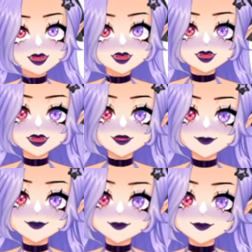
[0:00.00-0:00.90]

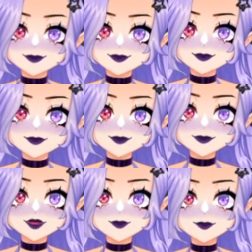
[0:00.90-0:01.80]
And
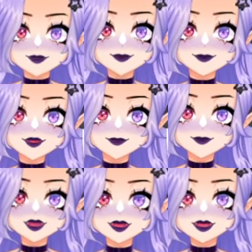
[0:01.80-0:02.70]
we're
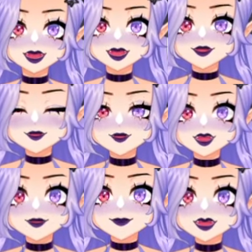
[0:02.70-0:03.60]
going to get our counter
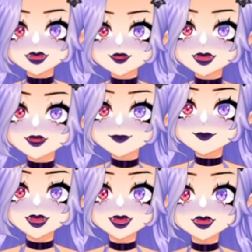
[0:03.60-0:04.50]
charm, which sucks,
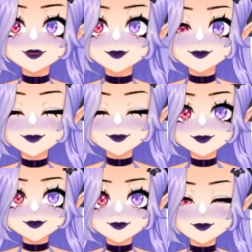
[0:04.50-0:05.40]
but also it's
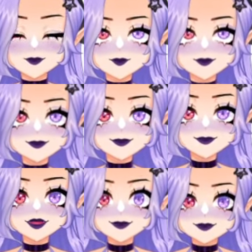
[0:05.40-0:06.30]
6th level, which
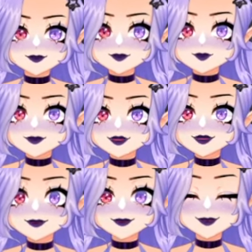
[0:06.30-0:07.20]
unfortunately won't be
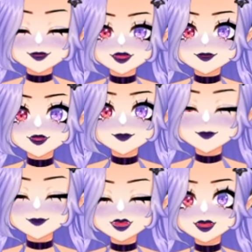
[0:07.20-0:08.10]
until 9th level
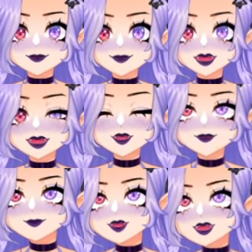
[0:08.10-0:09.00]
for us.
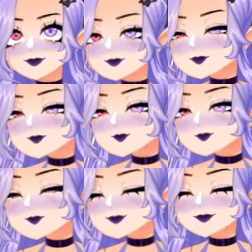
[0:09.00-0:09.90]
Hey,
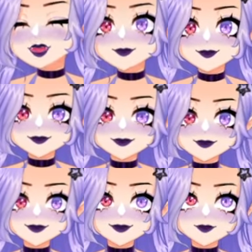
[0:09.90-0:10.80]
you win
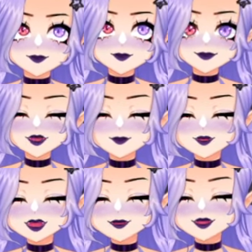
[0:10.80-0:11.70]
some, you lose some. If you
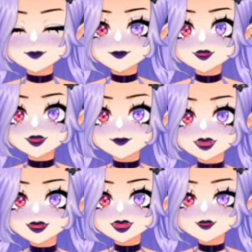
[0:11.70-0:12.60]
guys have another way
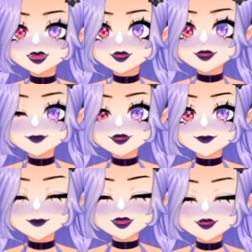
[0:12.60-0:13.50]
to get Shillelagh
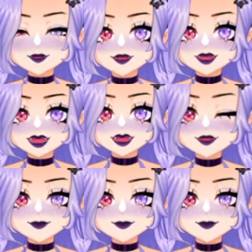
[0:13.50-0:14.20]
faster for